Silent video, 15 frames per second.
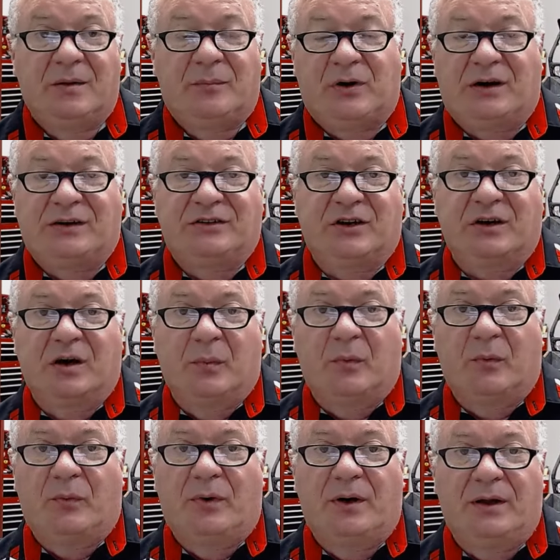project number
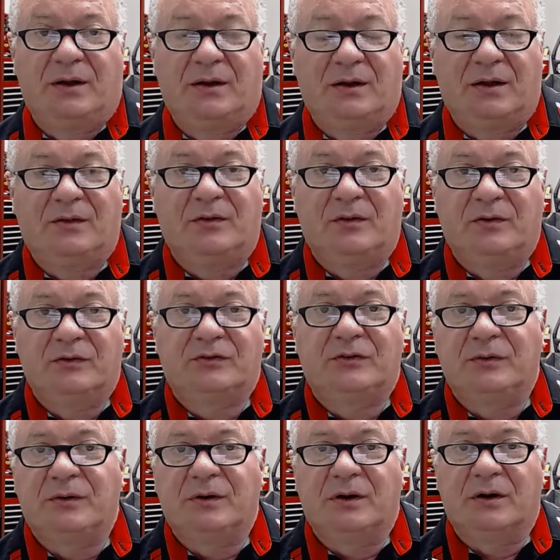one in the new
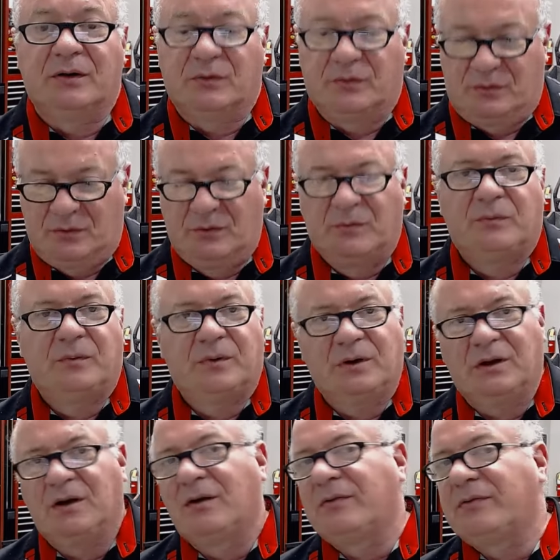studio. What do
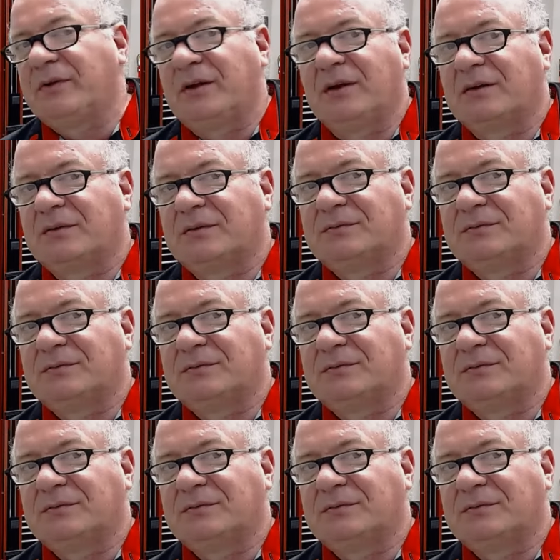y'all think?